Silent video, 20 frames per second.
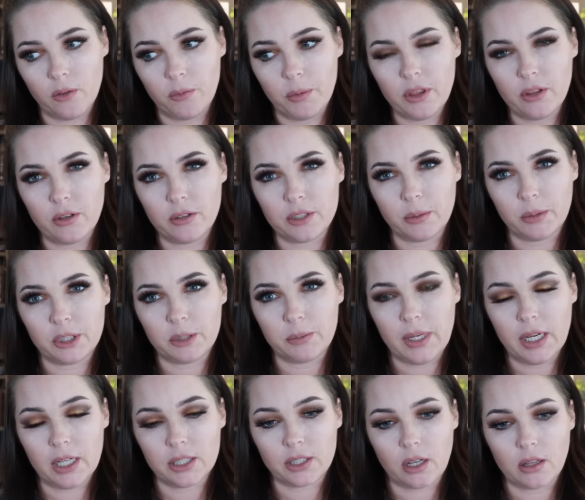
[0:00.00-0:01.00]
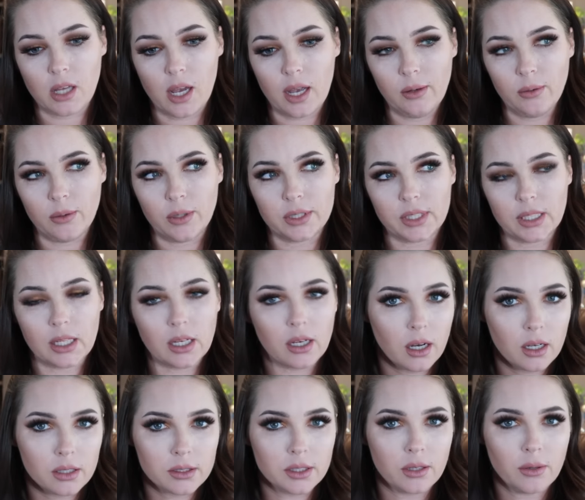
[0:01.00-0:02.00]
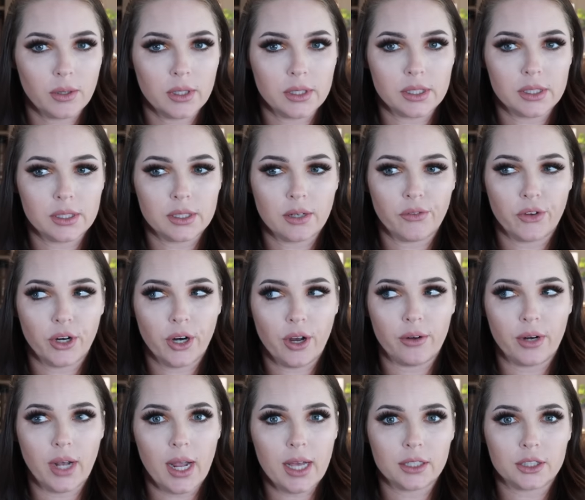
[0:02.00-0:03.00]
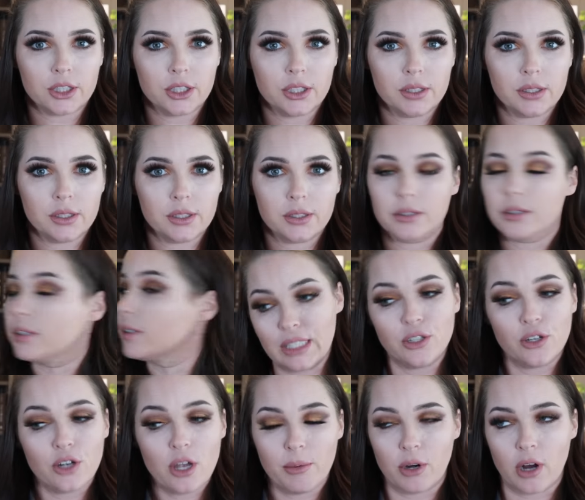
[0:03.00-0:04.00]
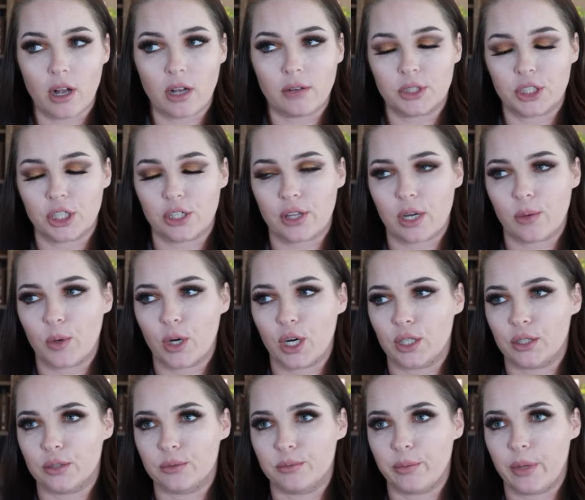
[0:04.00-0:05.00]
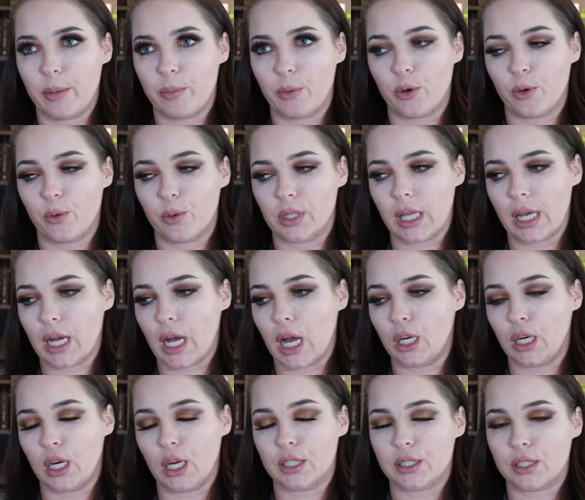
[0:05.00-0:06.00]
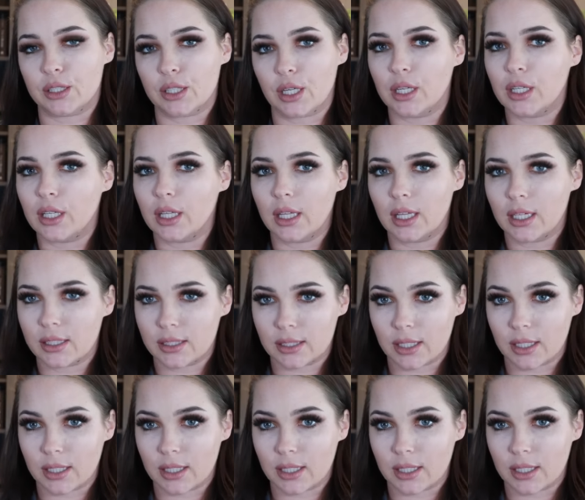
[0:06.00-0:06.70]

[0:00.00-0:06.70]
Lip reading: You've been through so much BS online, or is it the consequences of your own actions? And don't get me wrong, I'm sure there were people who were like unnecessarily like